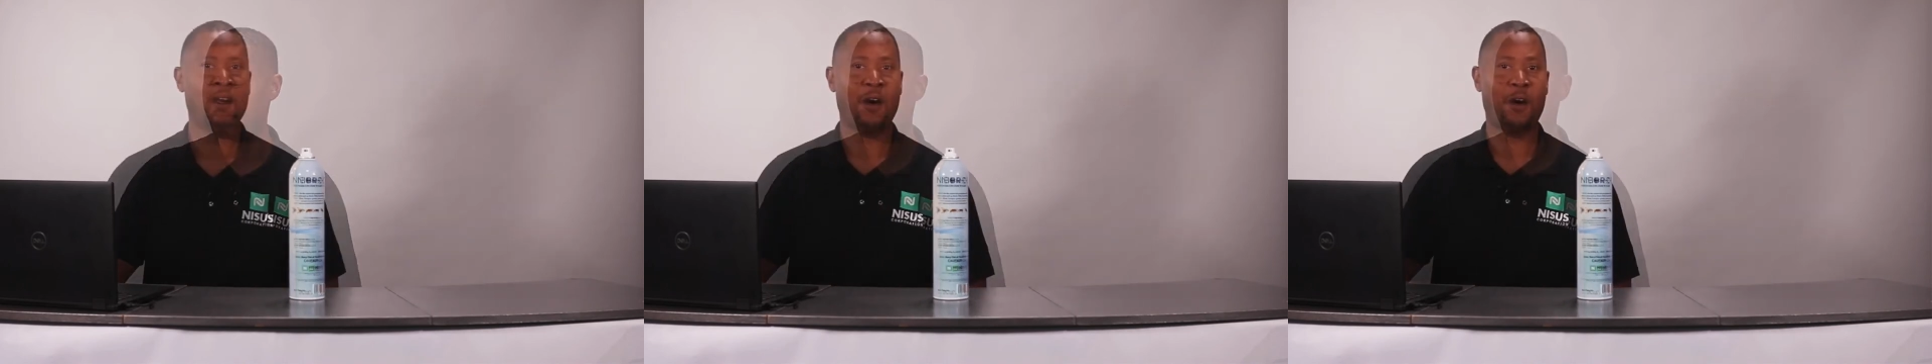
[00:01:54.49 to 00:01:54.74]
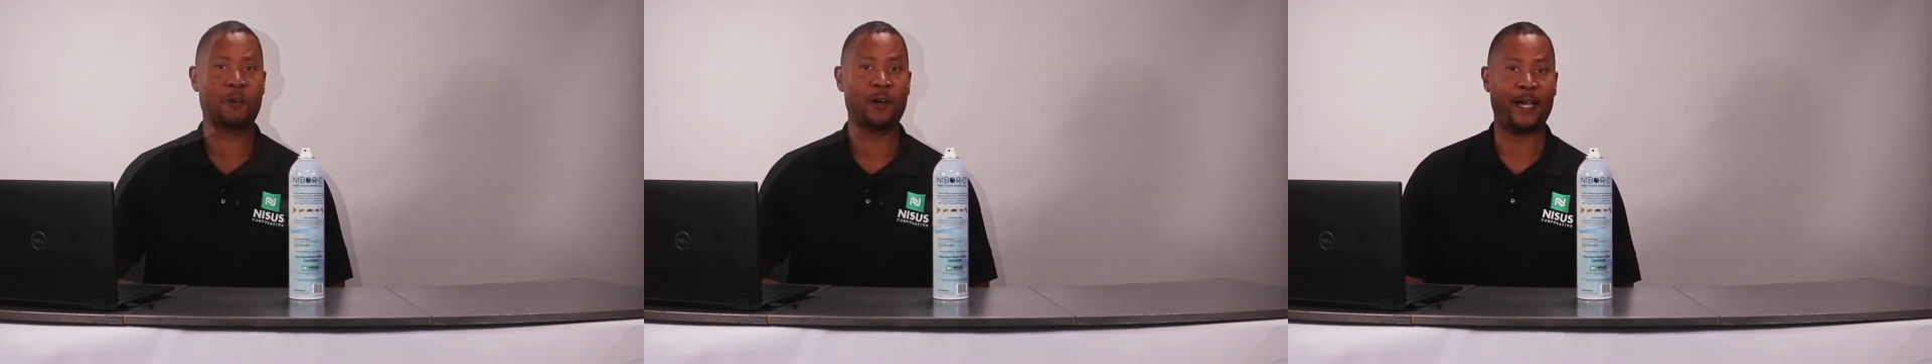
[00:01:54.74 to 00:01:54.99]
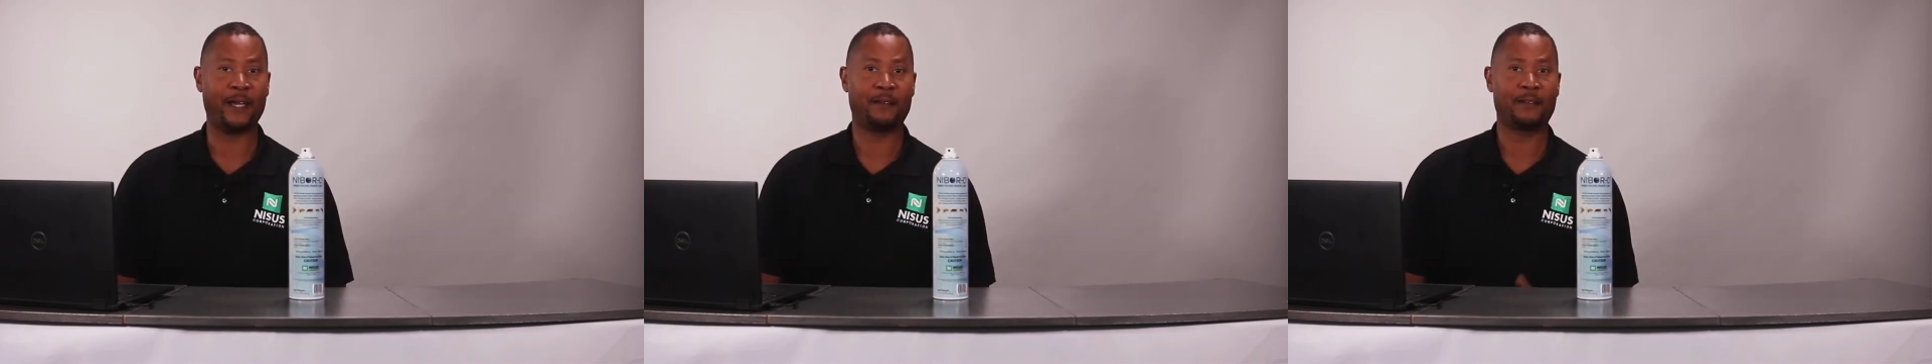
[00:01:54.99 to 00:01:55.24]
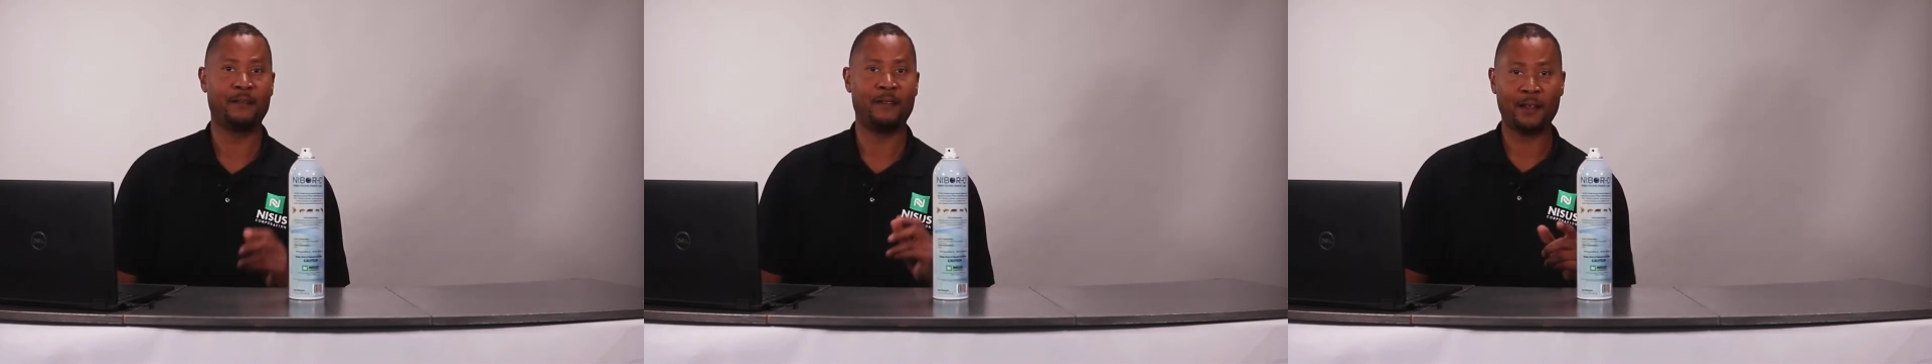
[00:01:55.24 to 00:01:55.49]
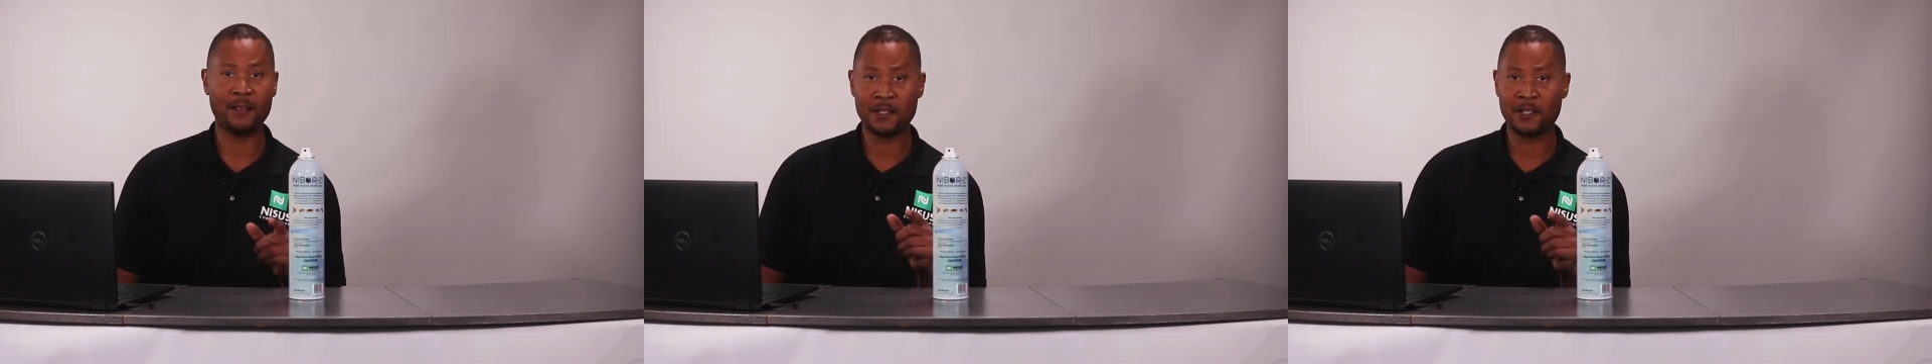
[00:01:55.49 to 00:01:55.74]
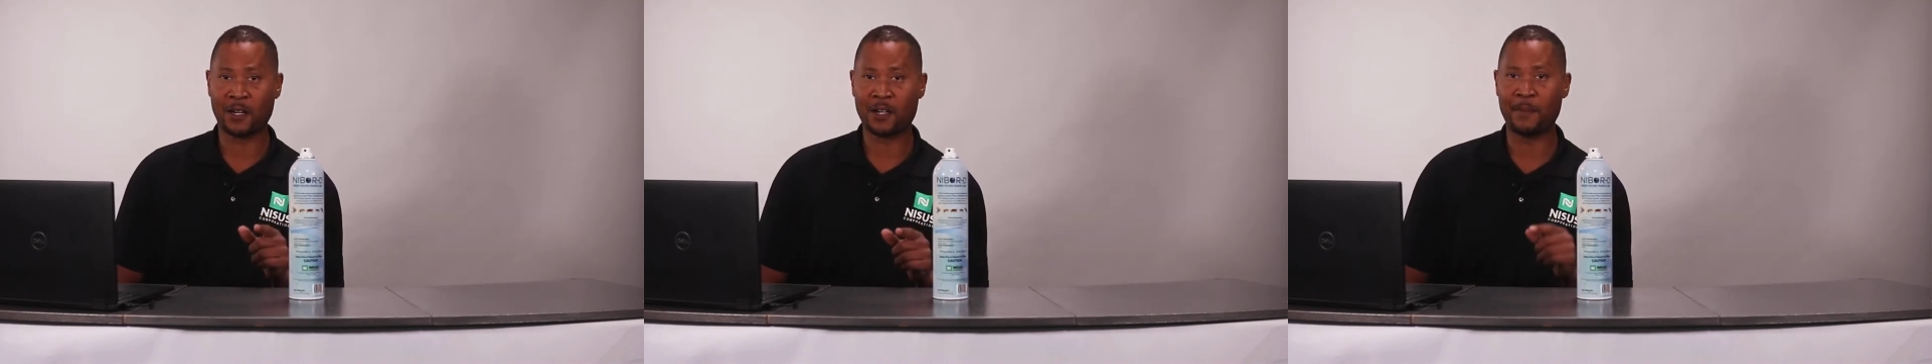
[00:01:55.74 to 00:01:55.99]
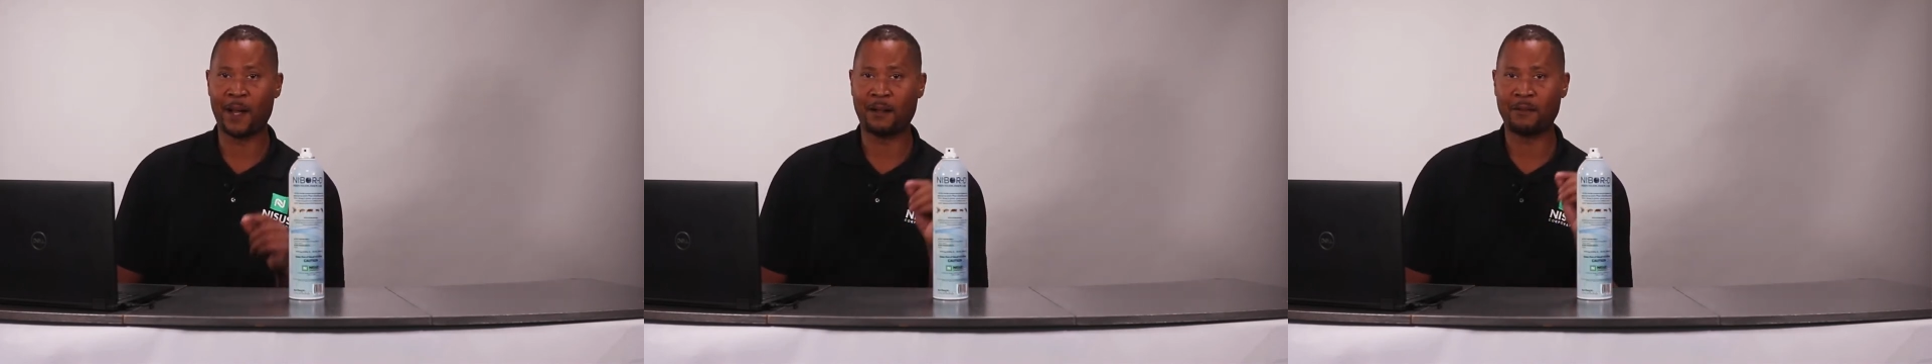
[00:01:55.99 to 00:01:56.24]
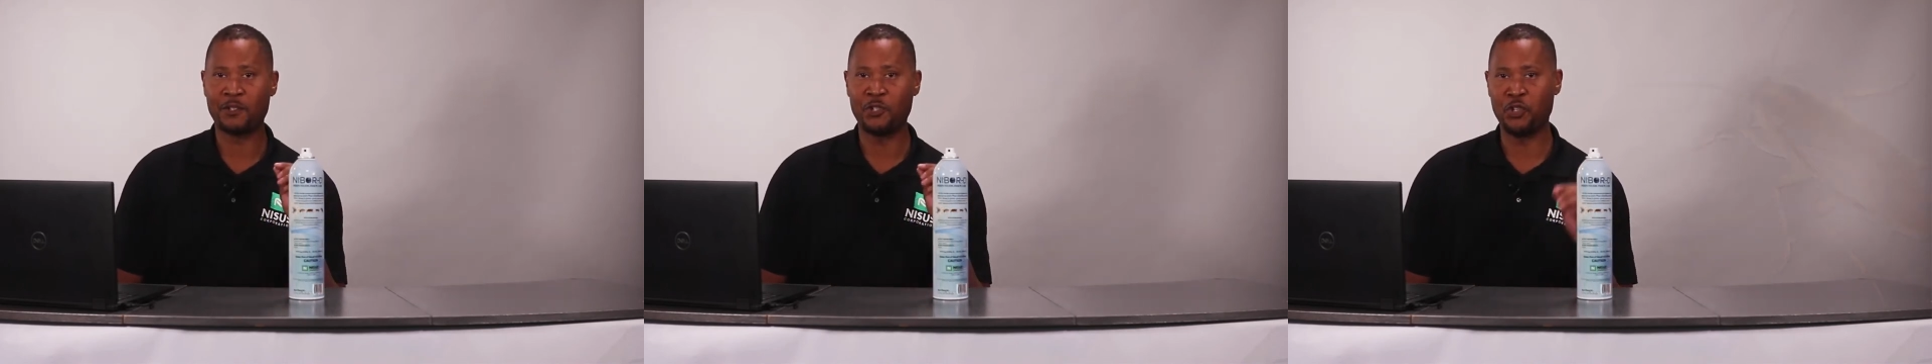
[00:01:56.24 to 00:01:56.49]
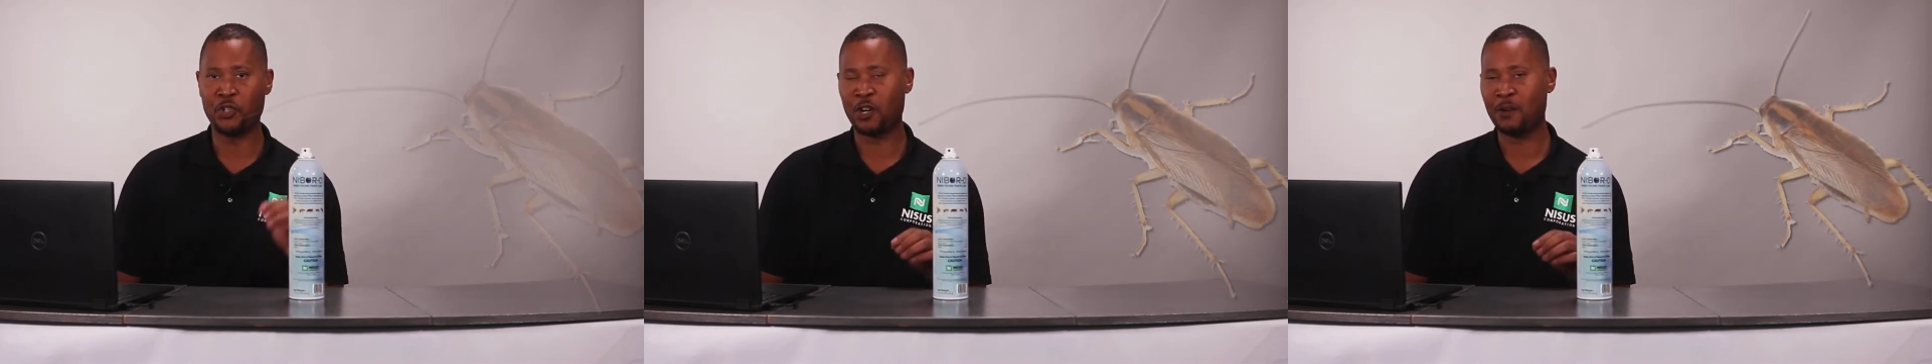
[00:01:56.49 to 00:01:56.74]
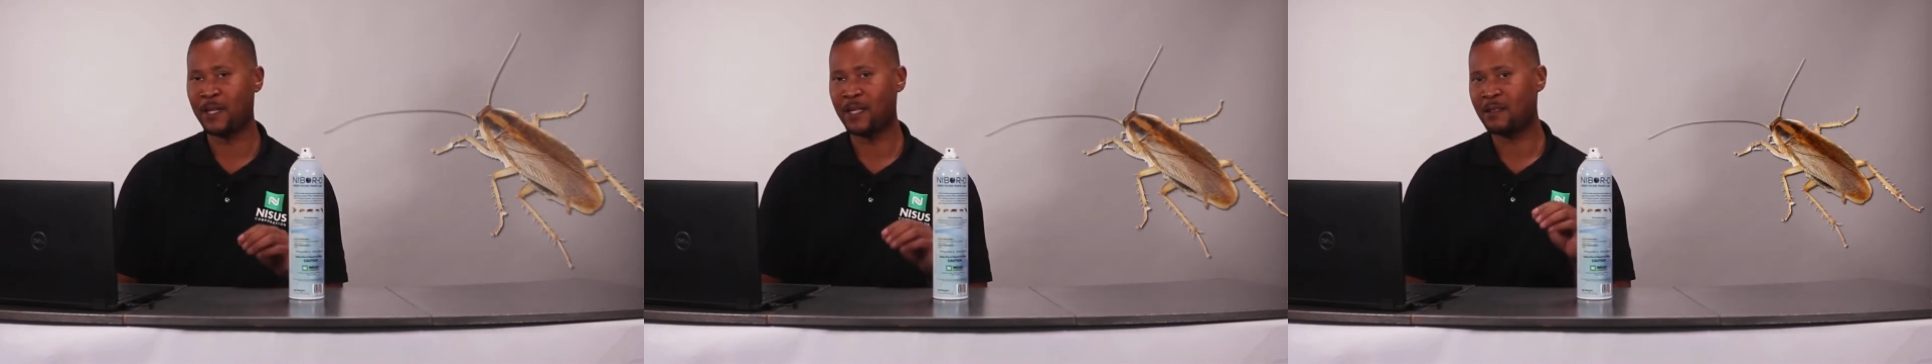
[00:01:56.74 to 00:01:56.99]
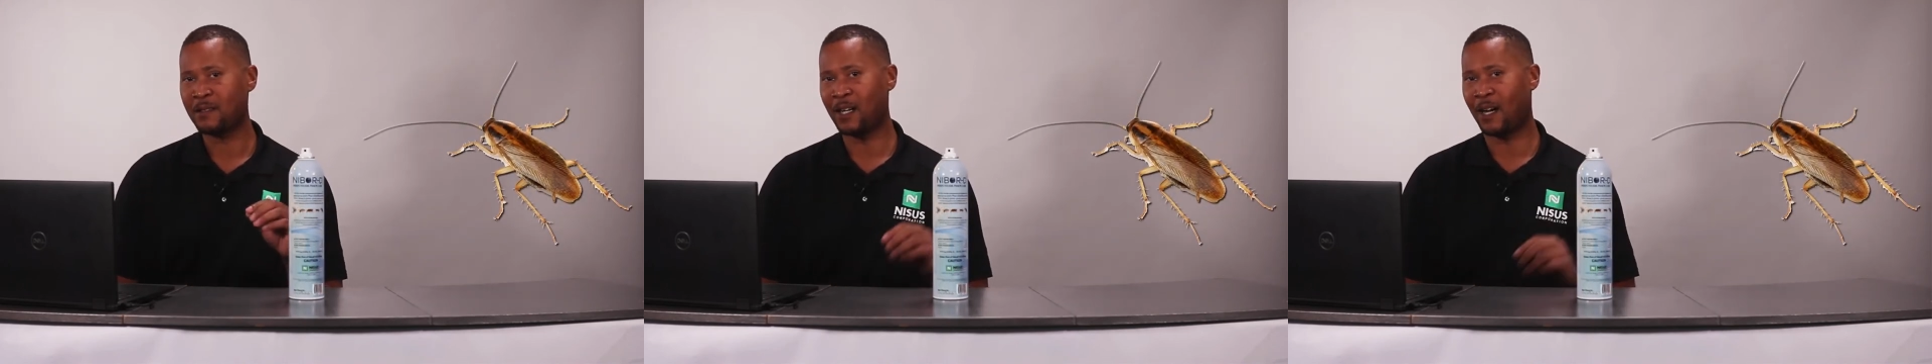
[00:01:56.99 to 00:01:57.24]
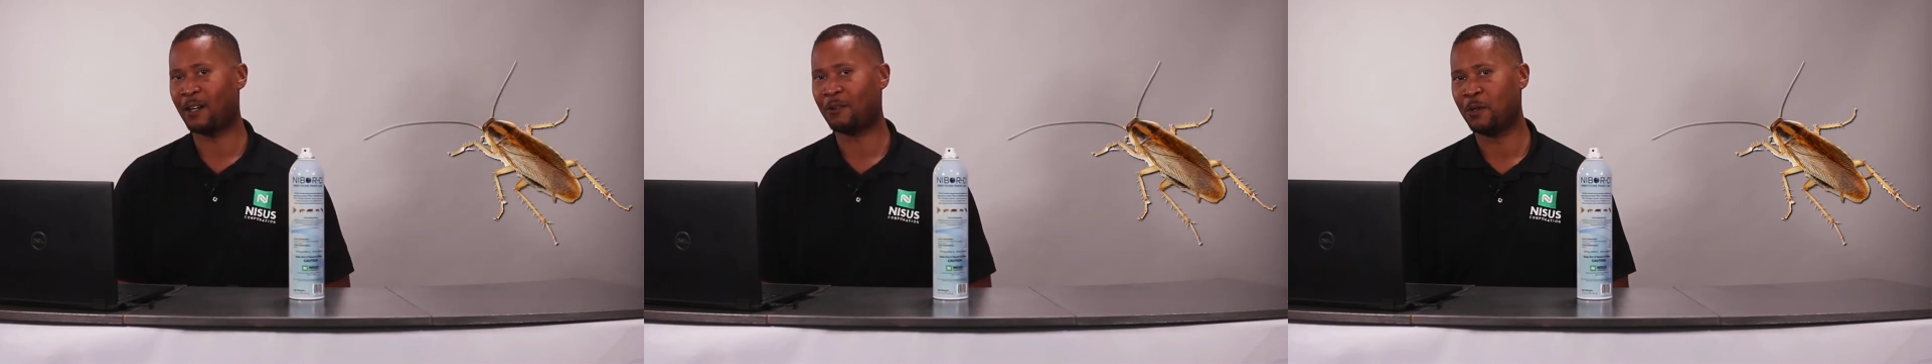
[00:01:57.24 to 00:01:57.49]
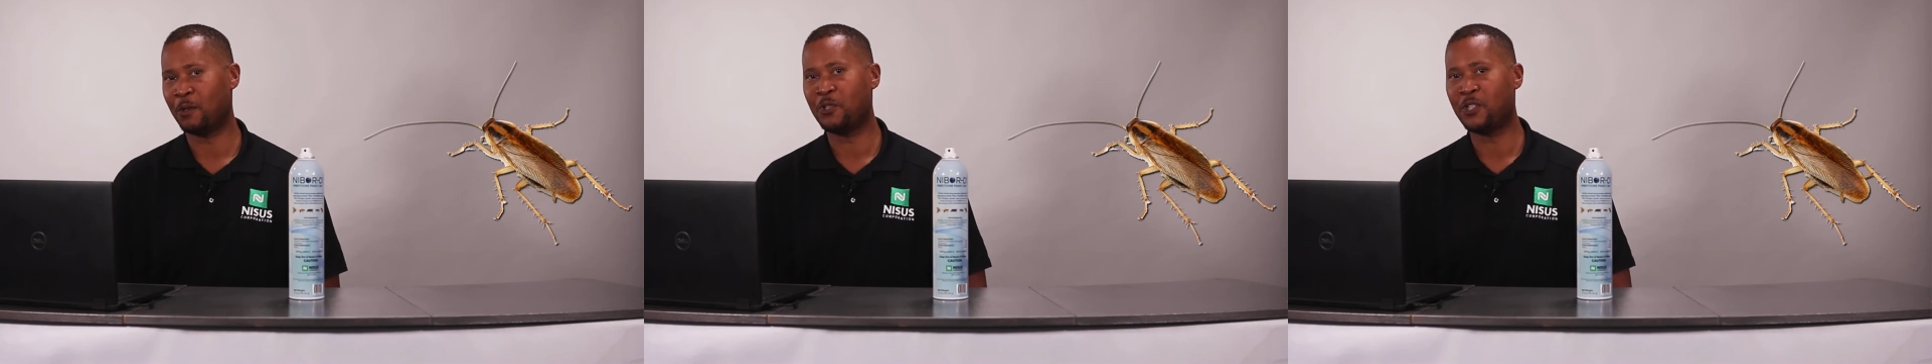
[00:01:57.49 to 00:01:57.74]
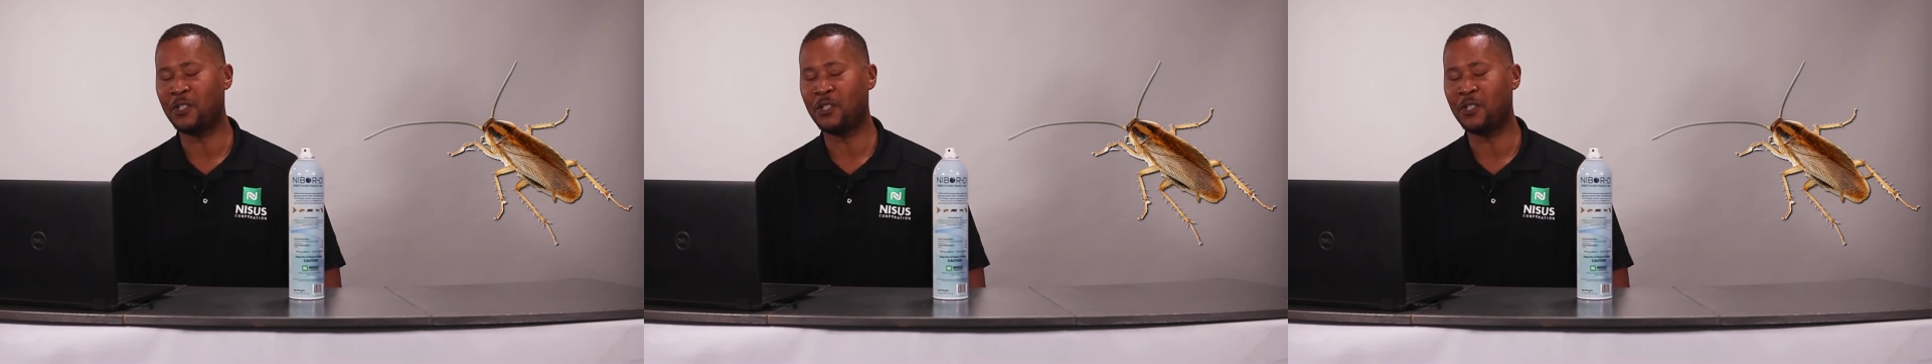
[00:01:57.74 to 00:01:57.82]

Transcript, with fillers: All right, now let's talk about German cockroach